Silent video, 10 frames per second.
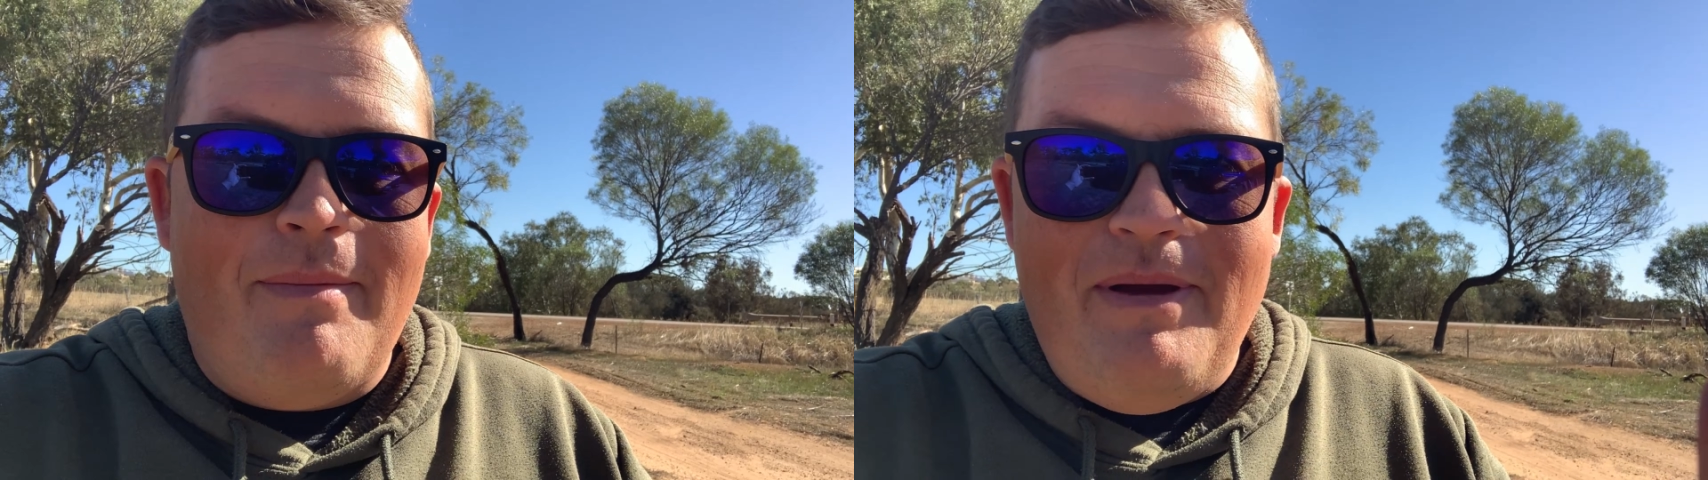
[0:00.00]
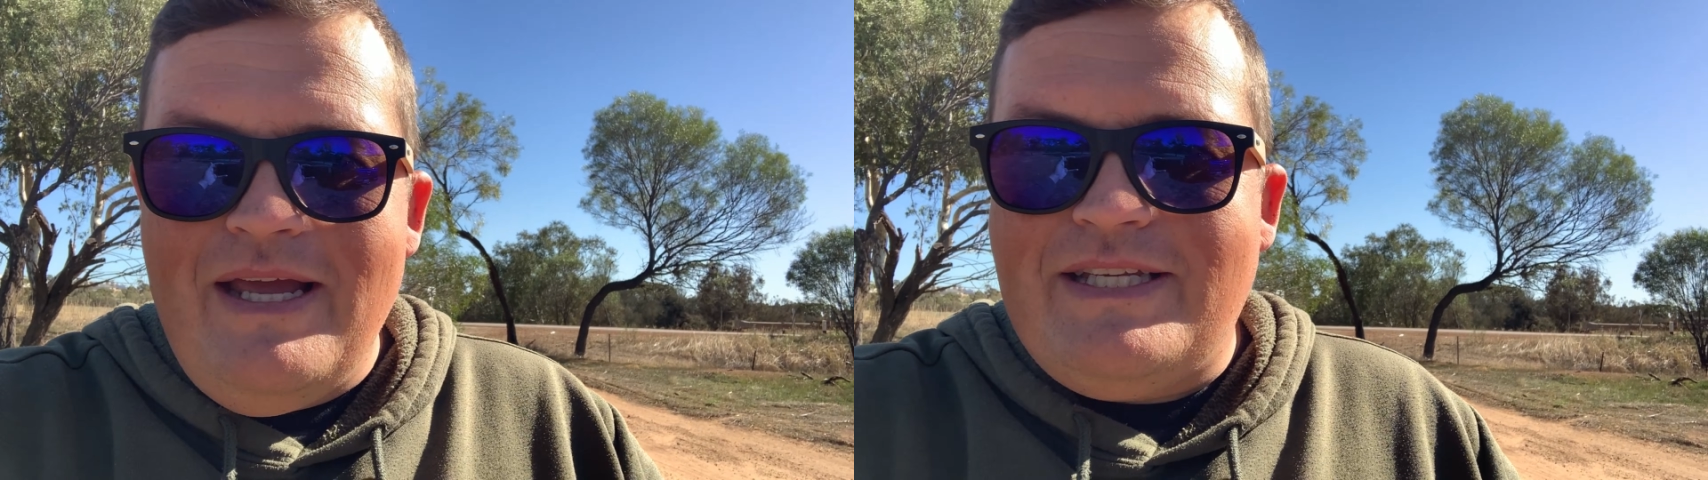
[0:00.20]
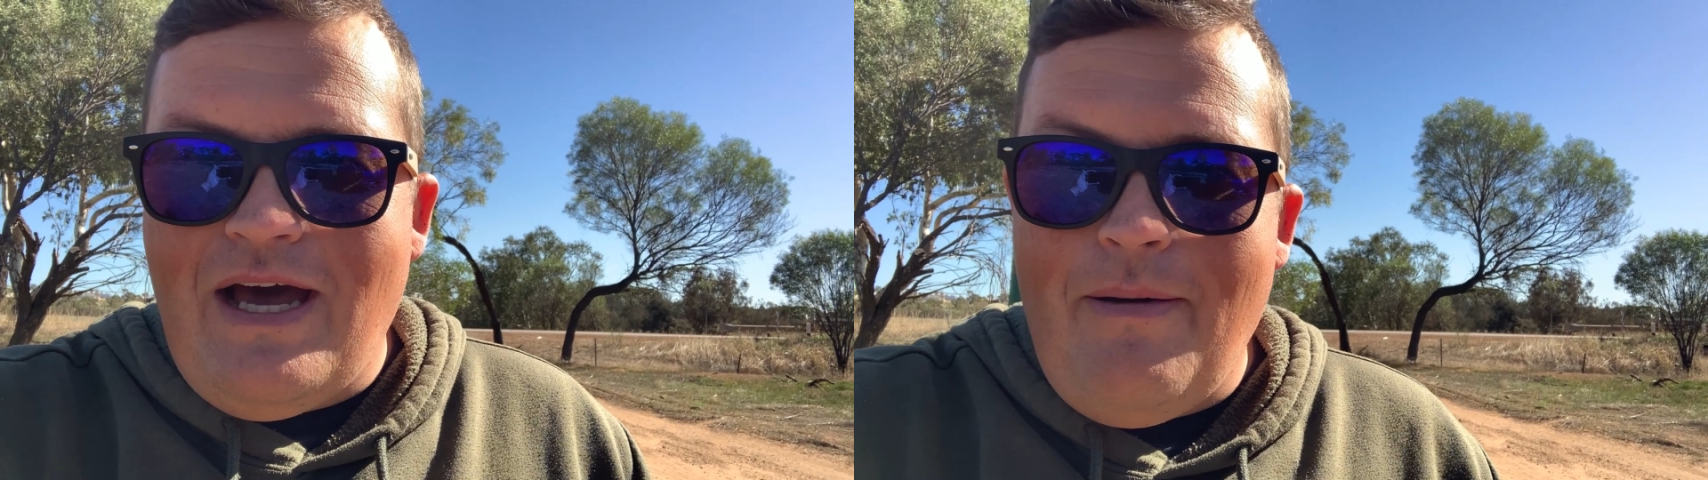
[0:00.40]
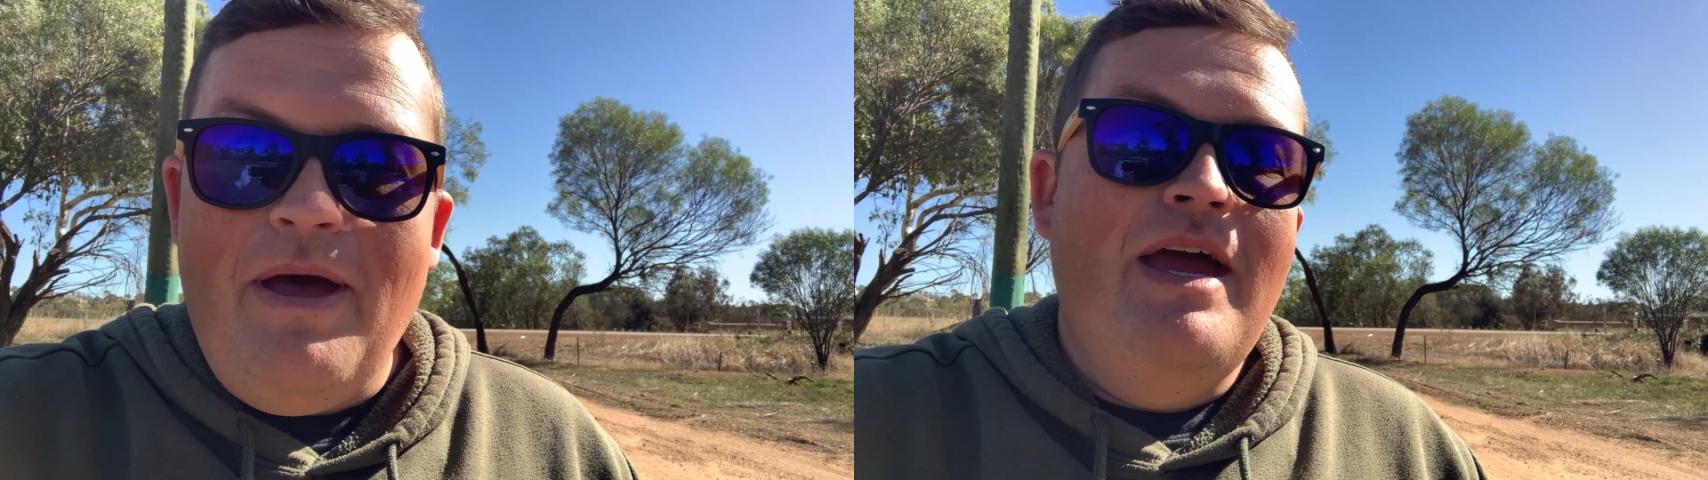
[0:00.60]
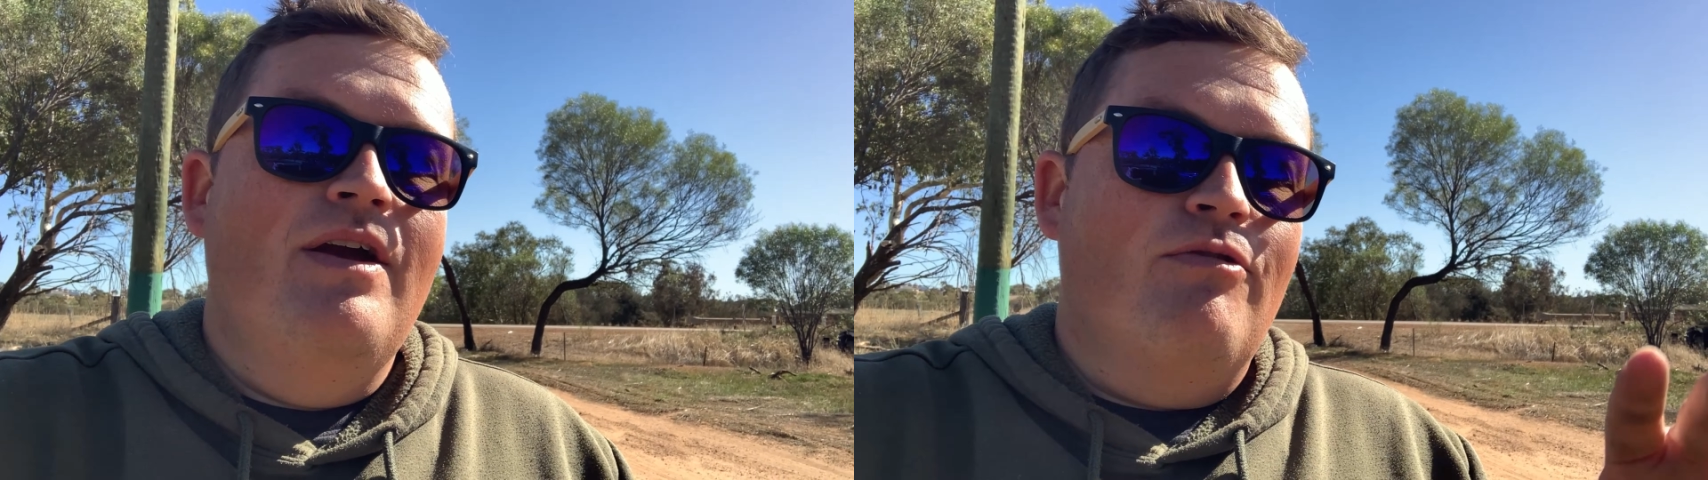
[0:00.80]
A bare tub,
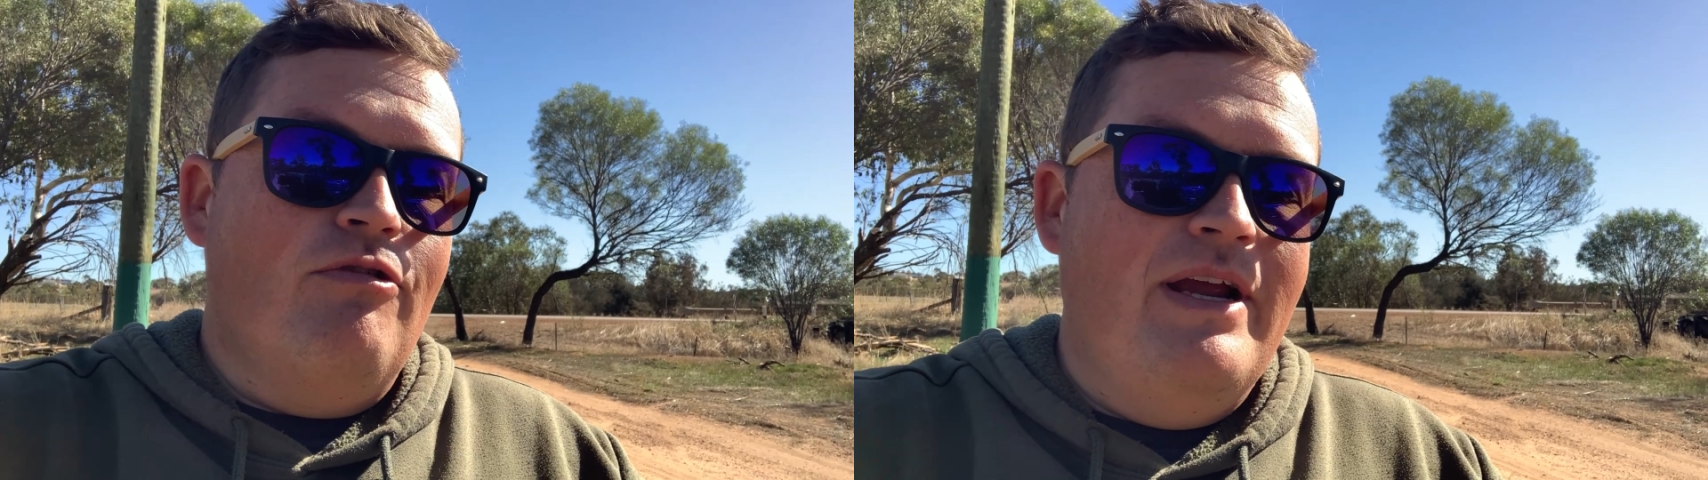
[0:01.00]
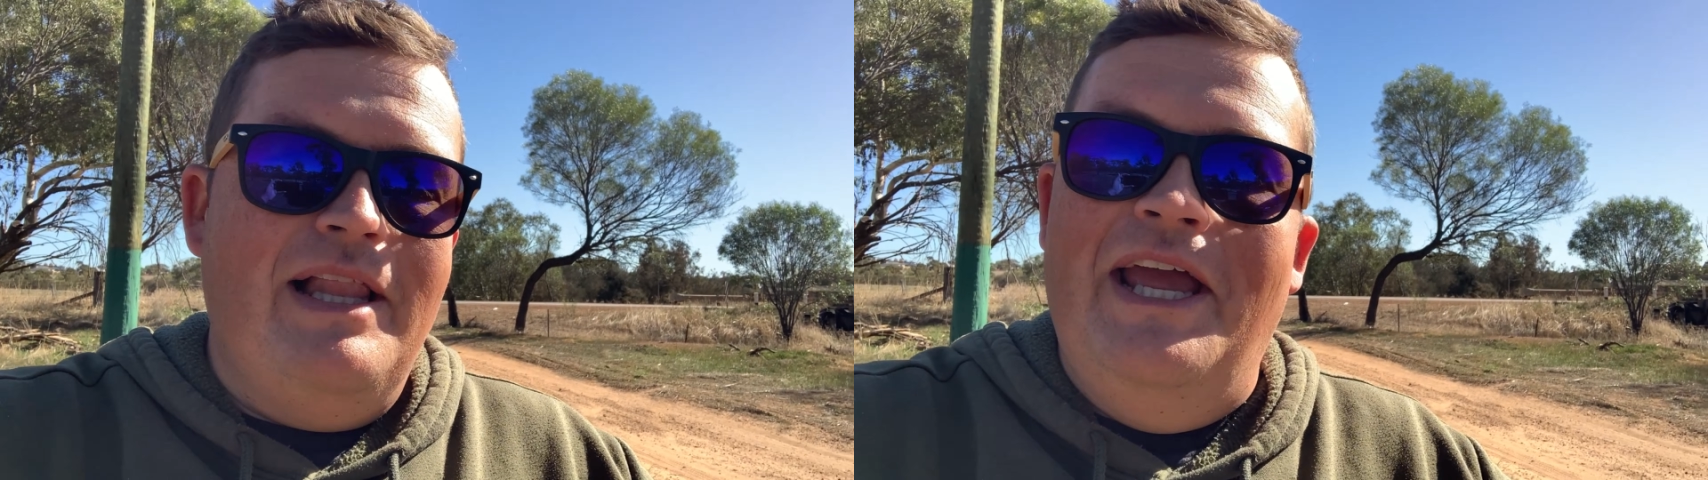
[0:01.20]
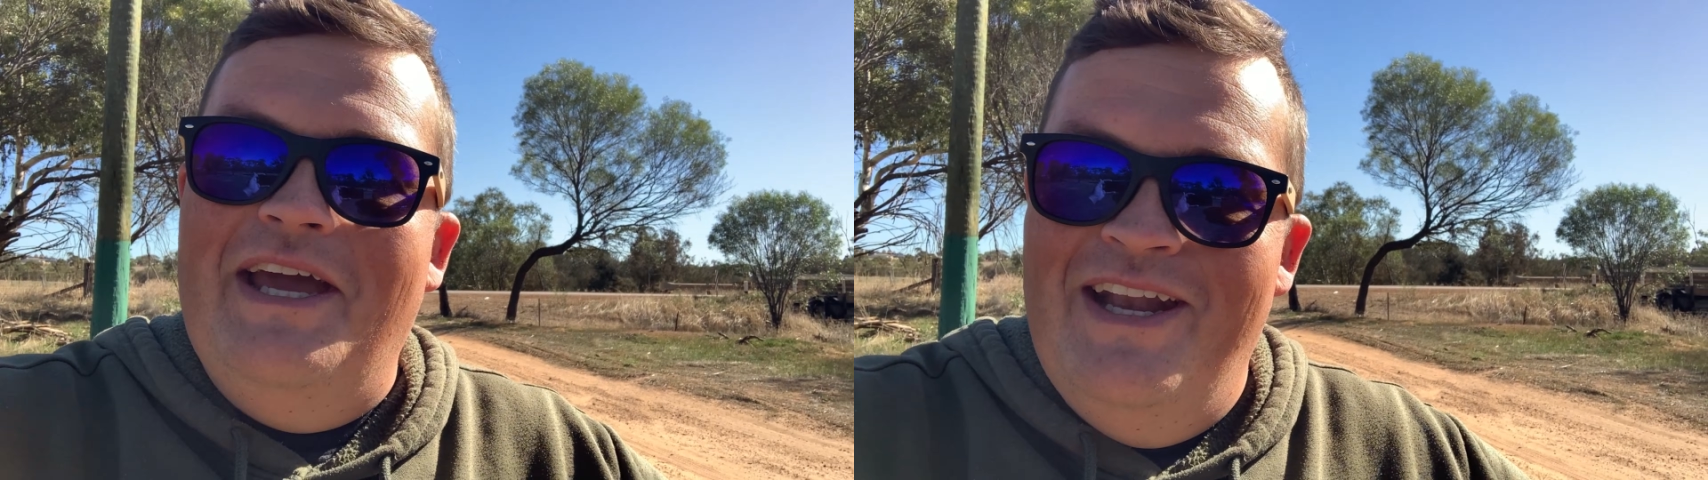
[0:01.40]
really